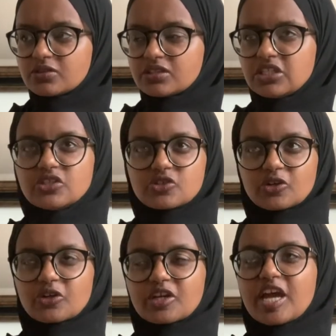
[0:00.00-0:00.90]

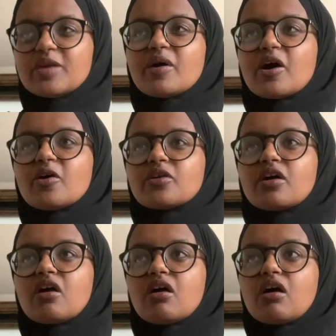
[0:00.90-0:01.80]
teaser came out
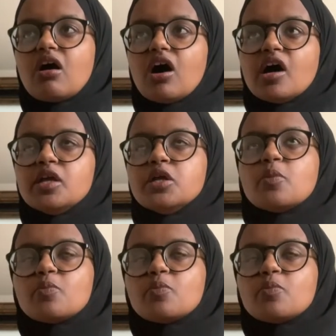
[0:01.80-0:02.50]
on